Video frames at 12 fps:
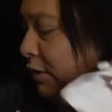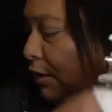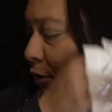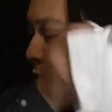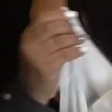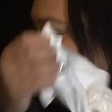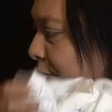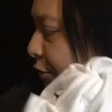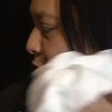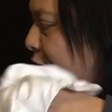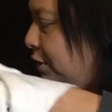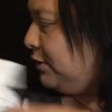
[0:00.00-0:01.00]
Great little
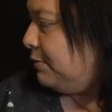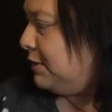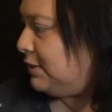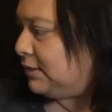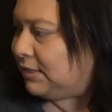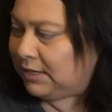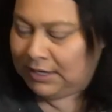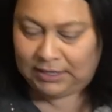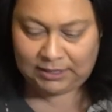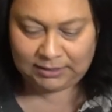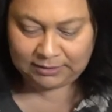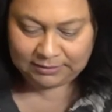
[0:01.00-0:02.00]
Christmas
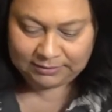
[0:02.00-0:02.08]
tea.